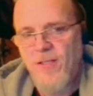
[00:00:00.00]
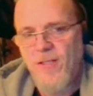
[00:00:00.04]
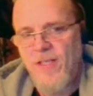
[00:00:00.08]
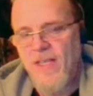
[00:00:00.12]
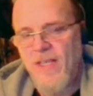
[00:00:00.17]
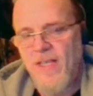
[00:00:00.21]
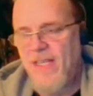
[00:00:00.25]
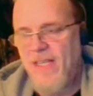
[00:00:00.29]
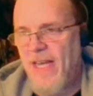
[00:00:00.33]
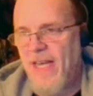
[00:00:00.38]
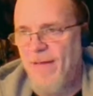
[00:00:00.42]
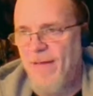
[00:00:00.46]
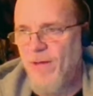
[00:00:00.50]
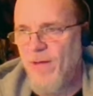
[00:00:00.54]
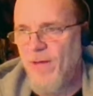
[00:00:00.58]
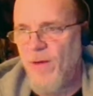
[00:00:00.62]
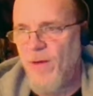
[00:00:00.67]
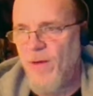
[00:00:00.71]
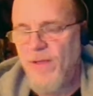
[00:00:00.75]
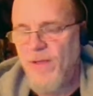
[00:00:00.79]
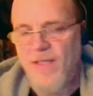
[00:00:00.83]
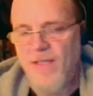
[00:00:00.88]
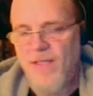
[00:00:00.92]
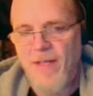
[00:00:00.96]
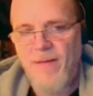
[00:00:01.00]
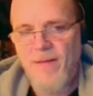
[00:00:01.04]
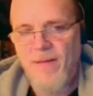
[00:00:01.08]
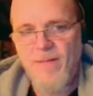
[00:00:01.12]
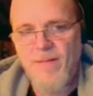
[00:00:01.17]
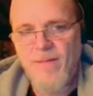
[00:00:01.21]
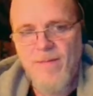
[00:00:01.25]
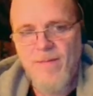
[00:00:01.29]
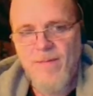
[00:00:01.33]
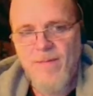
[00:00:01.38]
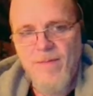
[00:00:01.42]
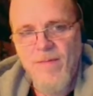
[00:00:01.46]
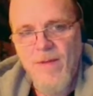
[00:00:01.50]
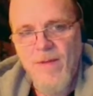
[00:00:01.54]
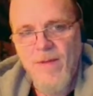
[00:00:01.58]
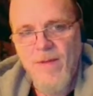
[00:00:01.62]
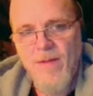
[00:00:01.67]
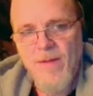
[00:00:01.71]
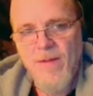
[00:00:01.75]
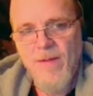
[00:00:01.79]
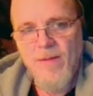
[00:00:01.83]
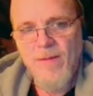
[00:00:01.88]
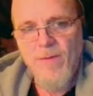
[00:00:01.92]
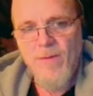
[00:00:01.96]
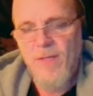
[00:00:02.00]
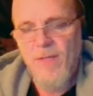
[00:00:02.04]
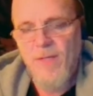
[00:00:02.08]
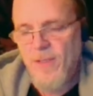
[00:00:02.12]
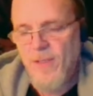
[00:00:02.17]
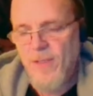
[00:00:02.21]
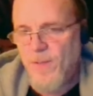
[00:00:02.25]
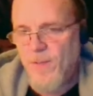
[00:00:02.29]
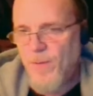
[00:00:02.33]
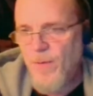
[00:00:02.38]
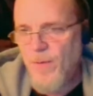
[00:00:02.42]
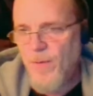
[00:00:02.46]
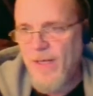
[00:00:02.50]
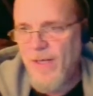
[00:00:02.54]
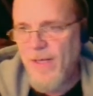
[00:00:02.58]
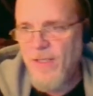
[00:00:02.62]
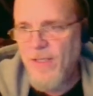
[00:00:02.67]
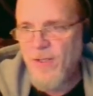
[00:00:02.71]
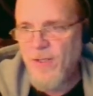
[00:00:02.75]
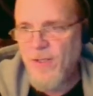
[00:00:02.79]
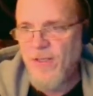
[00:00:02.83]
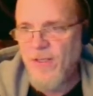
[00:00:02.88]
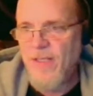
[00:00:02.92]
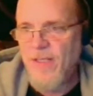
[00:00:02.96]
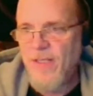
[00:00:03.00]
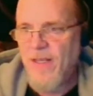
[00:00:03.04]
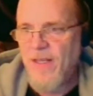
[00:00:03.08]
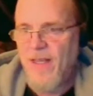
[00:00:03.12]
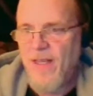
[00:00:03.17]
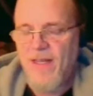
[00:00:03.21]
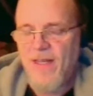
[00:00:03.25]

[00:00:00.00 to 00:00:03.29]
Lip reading: you can have going there with inspiration and